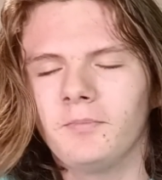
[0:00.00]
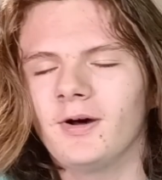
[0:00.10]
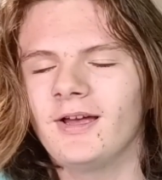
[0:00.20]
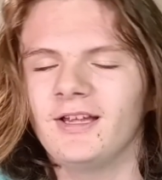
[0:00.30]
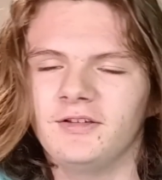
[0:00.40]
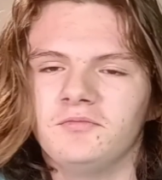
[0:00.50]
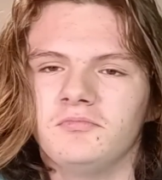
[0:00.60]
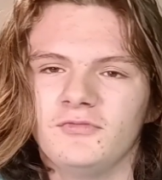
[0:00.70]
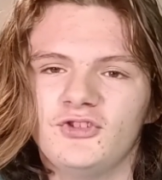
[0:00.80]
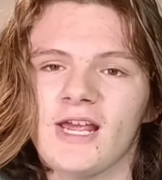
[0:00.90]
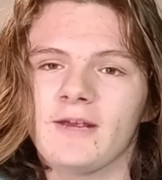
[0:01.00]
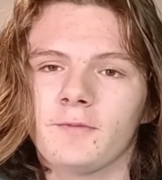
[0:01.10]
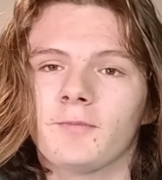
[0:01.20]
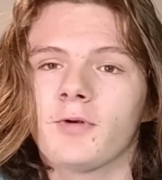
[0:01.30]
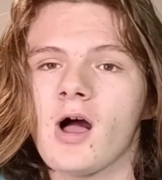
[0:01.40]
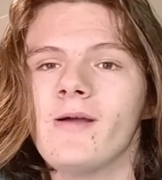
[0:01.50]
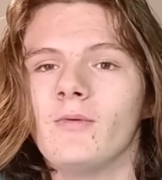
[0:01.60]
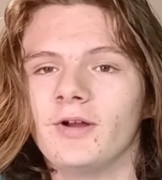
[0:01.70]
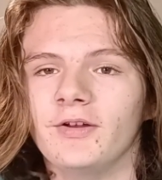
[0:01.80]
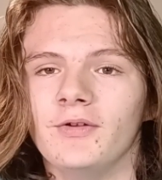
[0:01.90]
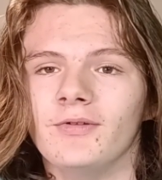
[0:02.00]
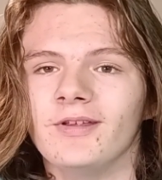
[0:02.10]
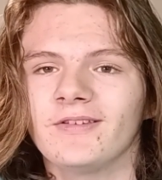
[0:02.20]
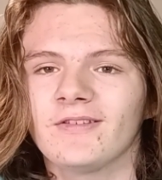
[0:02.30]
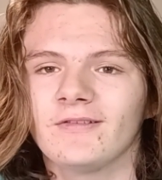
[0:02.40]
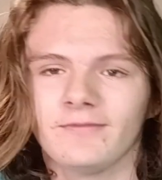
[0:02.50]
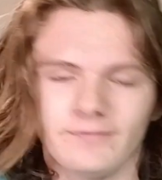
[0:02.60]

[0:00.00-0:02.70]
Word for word: but Jake would probably want to do this.